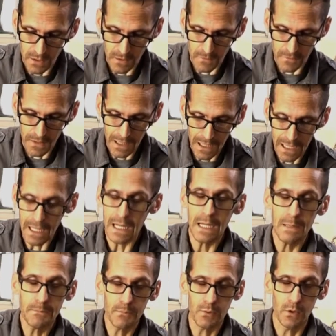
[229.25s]
of
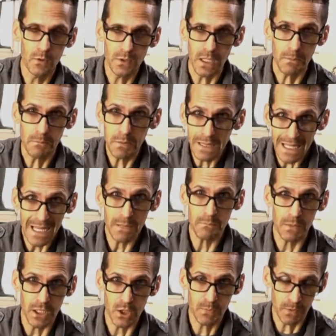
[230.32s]
high protein,
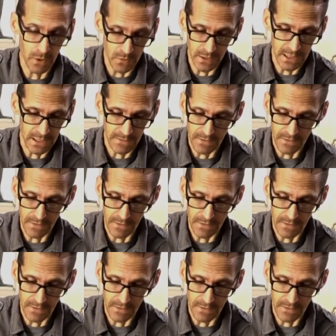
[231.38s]
plant-based protein.